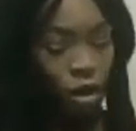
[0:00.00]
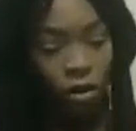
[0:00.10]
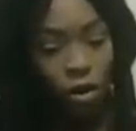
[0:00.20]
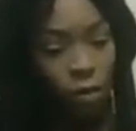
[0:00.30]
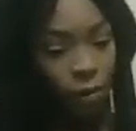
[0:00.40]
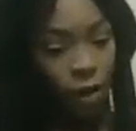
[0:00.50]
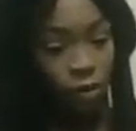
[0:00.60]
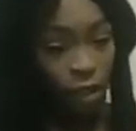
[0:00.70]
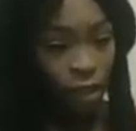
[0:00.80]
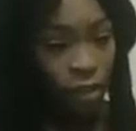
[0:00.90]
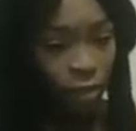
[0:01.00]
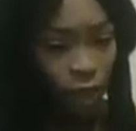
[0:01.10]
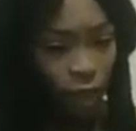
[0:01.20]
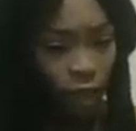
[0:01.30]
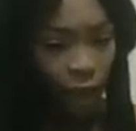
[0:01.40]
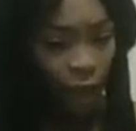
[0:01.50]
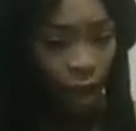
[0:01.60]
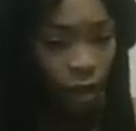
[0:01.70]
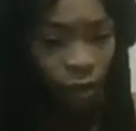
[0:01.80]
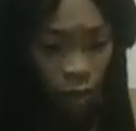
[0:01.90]
Or maybe you did something
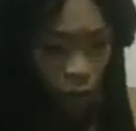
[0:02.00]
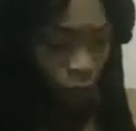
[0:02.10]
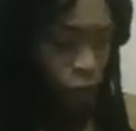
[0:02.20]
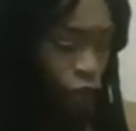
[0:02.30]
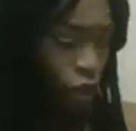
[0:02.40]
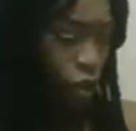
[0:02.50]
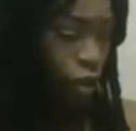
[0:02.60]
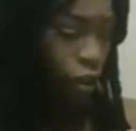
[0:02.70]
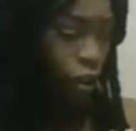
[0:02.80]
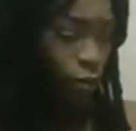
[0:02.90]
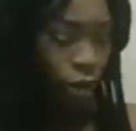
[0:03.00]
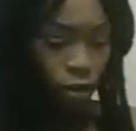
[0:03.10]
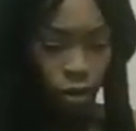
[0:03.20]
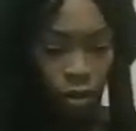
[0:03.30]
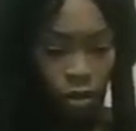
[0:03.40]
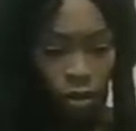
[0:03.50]
out of selfishness to this person